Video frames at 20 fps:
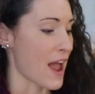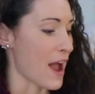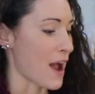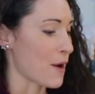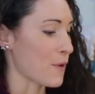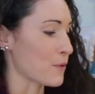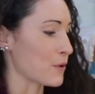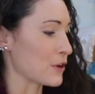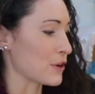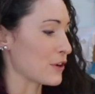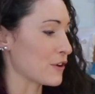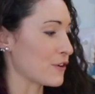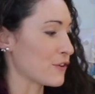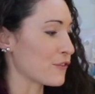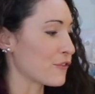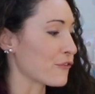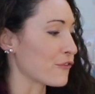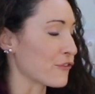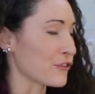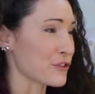Our
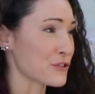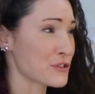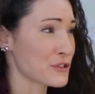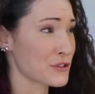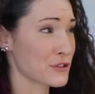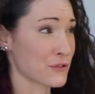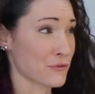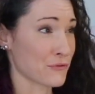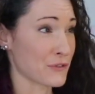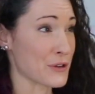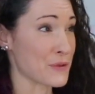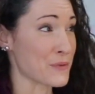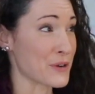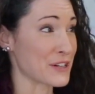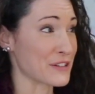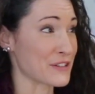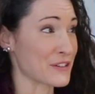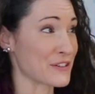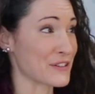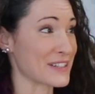first 3
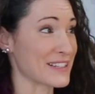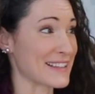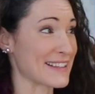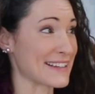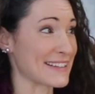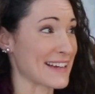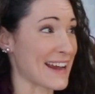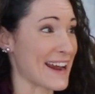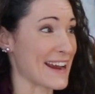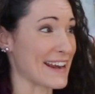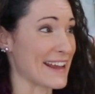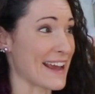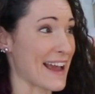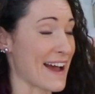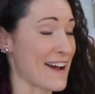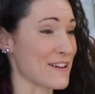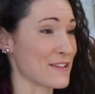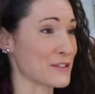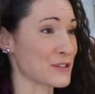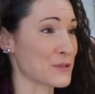winters in the tiny
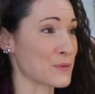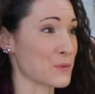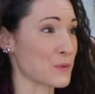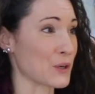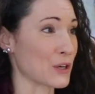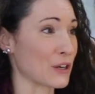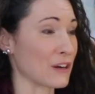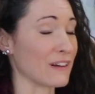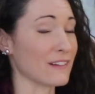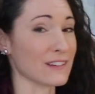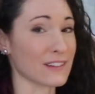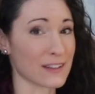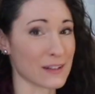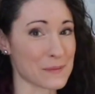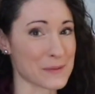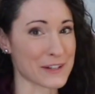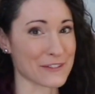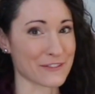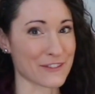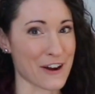house were a little
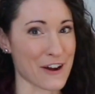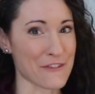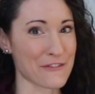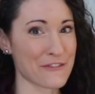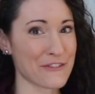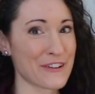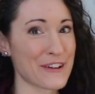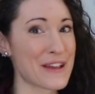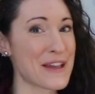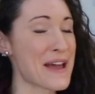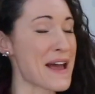bit rough.